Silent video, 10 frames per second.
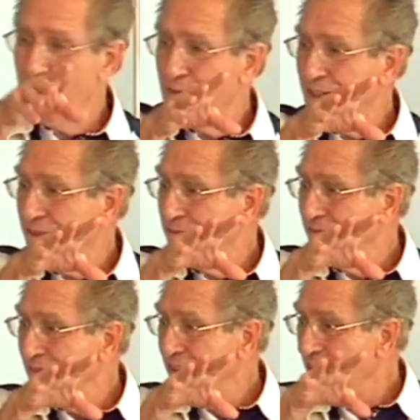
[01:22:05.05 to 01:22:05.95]
He
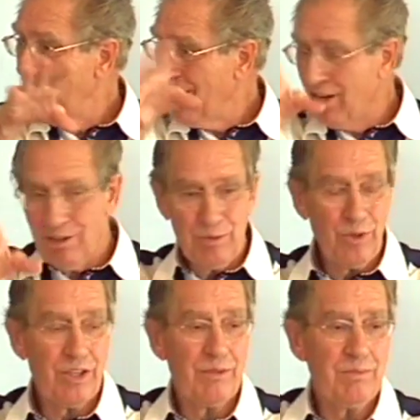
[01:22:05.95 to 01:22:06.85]
ate with them,
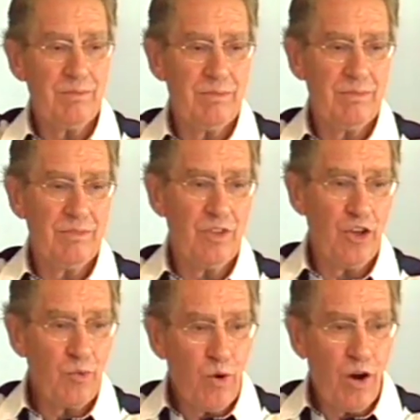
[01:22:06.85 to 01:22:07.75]
he walked
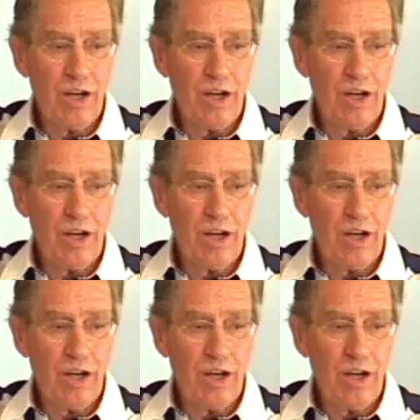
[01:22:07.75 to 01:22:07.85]
with them,